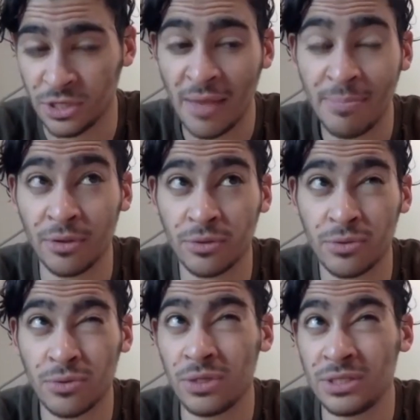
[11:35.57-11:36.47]
And I built
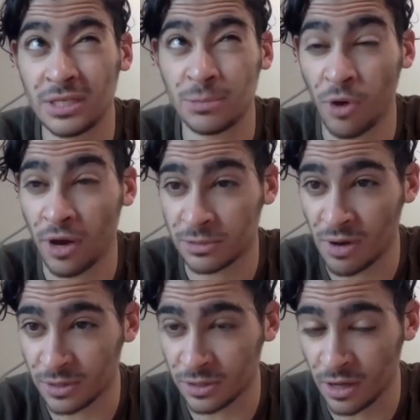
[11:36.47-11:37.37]
36 products when
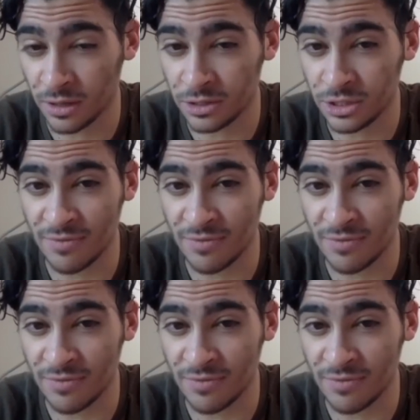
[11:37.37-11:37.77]
I was in college.